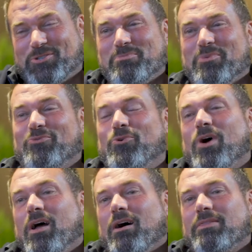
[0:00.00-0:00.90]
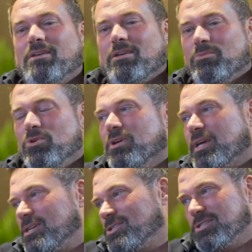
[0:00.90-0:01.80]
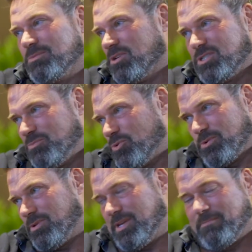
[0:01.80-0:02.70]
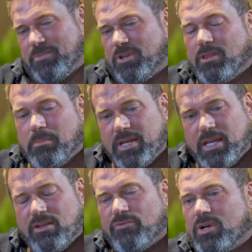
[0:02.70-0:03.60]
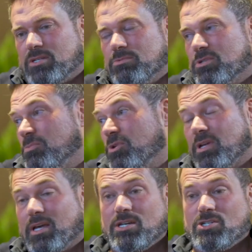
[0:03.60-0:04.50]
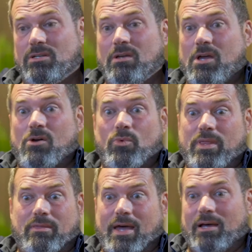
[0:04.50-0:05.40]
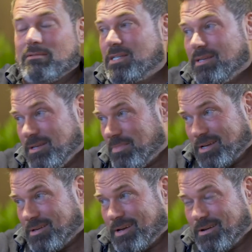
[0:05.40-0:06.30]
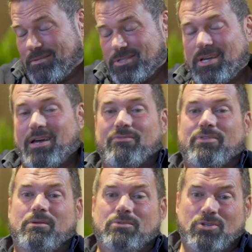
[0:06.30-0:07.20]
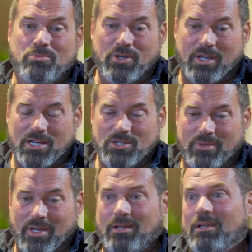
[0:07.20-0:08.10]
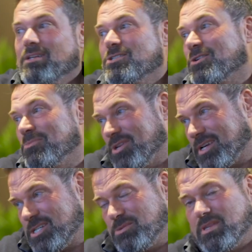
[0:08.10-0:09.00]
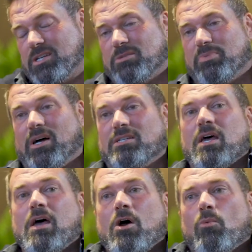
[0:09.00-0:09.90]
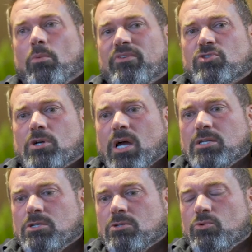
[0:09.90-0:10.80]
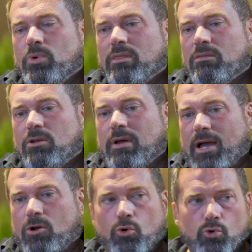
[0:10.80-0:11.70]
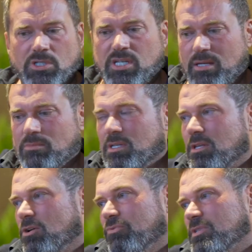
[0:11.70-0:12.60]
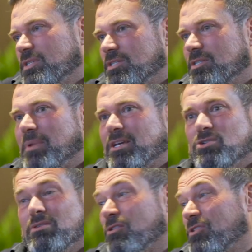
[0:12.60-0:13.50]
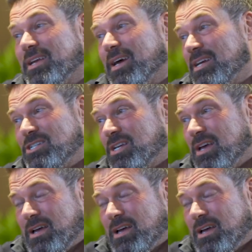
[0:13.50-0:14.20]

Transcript: Zoom before. I think communication is the most important thing. You know, in the beginning for us, it was communication with our team, our, our staff, and then it was communication with our clients and communication with our suppliers. What we've tried to do with you know our core teams in the office is to make sure they're engaged.